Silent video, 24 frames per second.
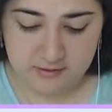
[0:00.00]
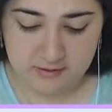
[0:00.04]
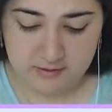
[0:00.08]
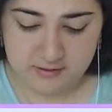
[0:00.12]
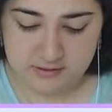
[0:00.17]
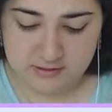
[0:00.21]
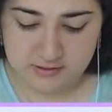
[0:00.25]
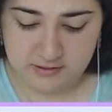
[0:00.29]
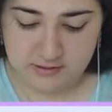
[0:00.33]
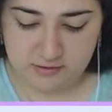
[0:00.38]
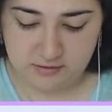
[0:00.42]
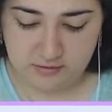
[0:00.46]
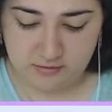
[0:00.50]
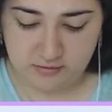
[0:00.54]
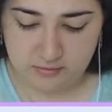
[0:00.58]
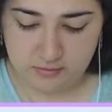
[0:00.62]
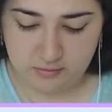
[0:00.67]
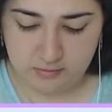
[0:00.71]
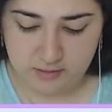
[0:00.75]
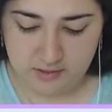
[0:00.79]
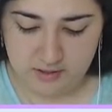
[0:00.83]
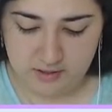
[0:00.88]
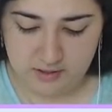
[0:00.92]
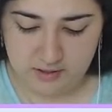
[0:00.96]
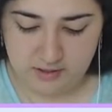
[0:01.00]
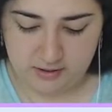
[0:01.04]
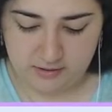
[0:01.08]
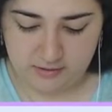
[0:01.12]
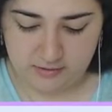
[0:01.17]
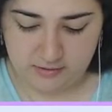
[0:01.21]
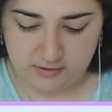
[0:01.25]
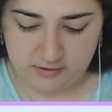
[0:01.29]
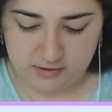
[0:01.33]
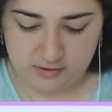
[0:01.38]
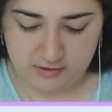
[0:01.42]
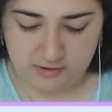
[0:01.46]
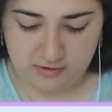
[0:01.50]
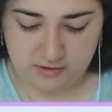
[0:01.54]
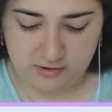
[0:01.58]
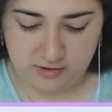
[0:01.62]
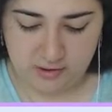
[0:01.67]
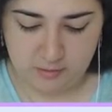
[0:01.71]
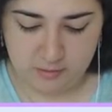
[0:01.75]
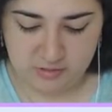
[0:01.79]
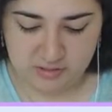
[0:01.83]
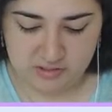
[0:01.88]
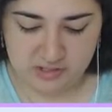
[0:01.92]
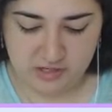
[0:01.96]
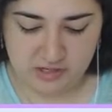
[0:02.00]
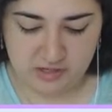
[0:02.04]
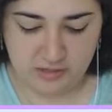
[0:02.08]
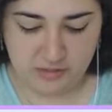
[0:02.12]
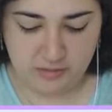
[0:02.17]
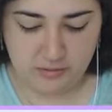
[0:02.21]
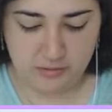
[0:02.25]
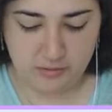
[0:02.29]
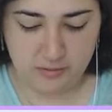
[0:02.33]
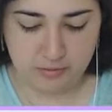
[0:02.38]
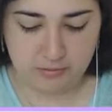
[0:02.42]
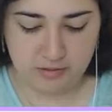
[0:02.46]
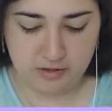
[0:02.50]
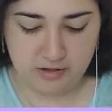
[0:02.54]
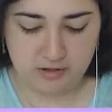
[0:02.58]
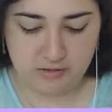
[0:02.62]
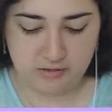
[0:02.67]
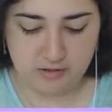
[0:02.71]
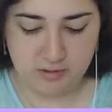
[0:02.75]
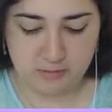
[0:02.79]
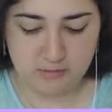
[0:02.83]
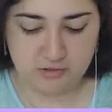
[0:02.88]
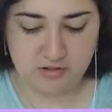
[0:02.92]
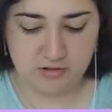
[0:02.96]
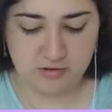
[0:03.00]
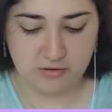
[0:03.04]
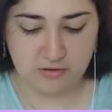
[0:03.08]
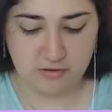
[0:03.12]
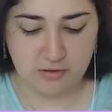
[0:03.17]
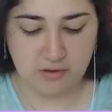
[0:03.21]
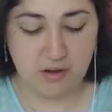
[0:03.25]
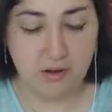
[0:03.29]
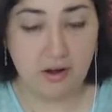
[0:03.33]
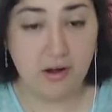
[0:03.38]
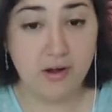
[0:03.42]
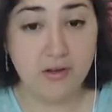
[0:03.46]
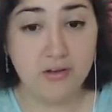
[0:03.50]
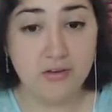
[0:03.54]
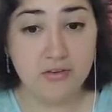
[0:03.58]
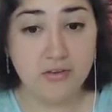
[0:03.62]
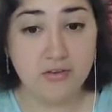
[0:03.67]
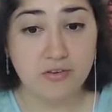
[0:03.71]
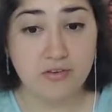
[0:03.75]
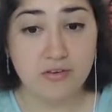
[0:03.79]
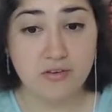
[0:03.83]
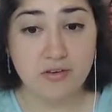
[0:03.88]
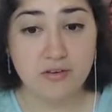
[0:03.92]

Jesus Christ, did you see how much health Reshiram just lost?